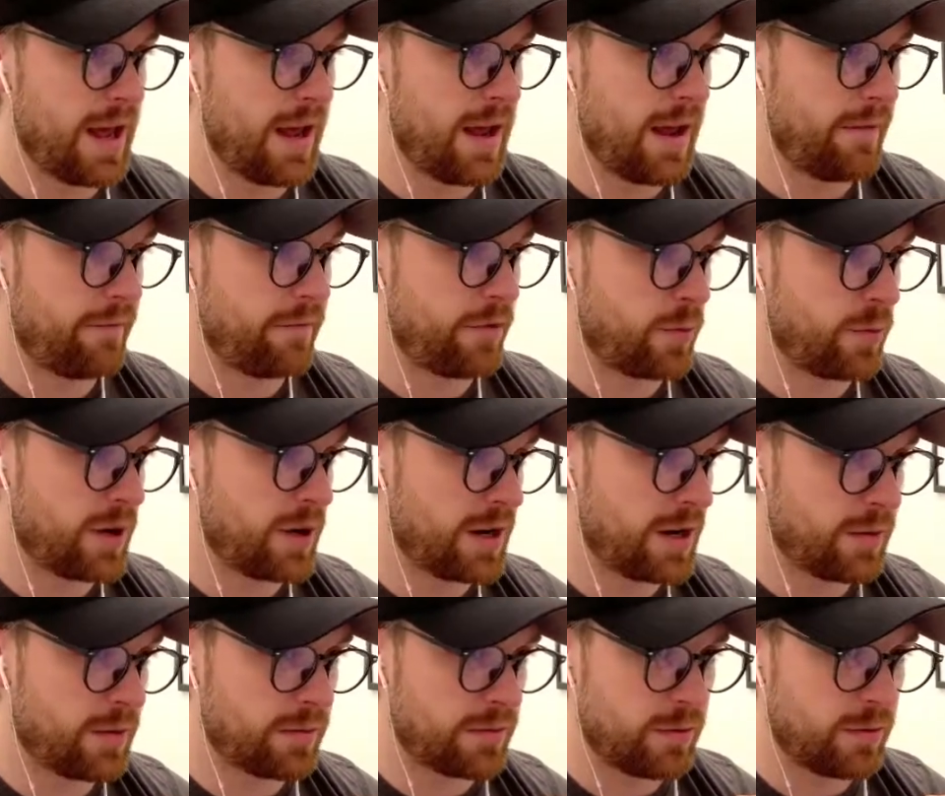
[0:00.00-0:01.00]
everyone
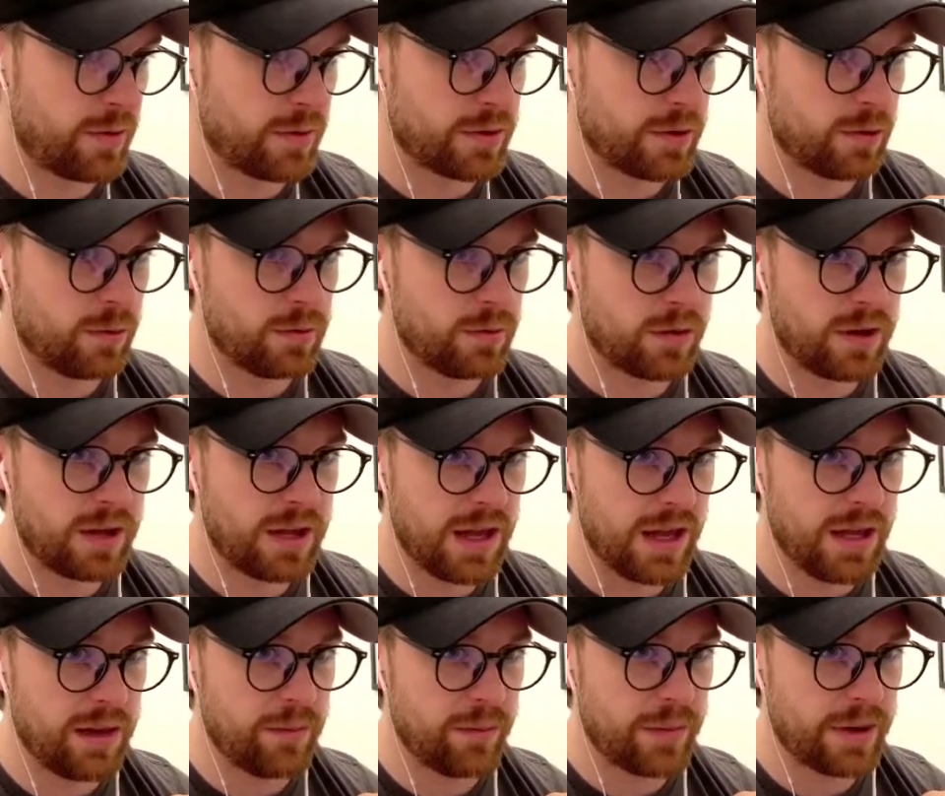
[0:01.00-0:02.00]
out throughout the whole
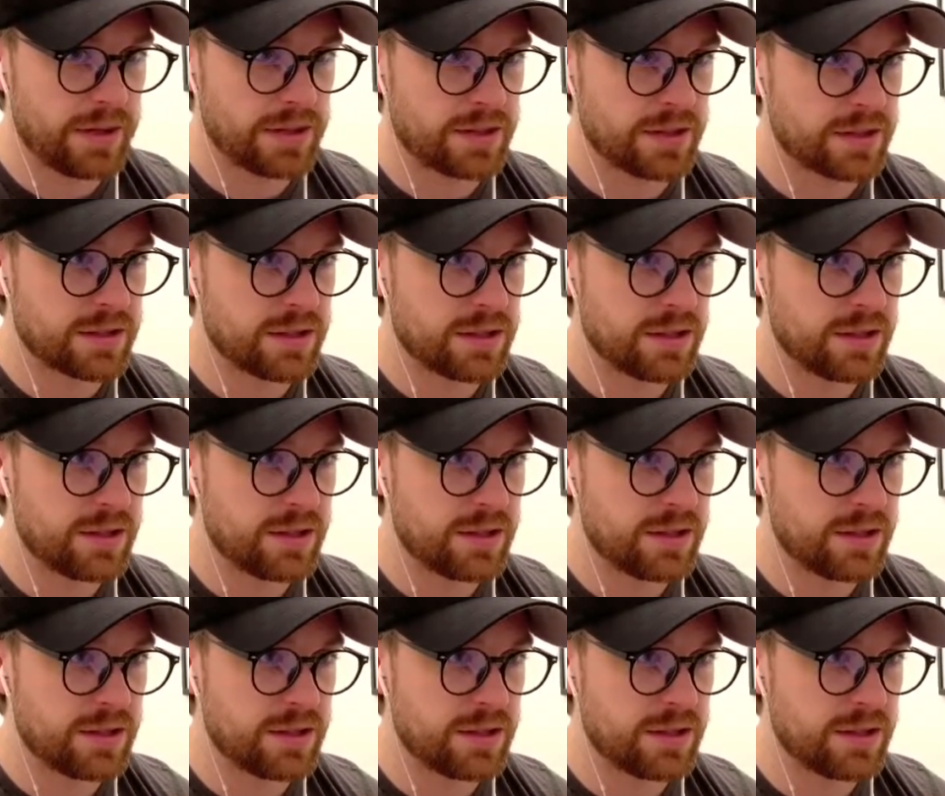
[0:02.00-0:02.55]
game, basically.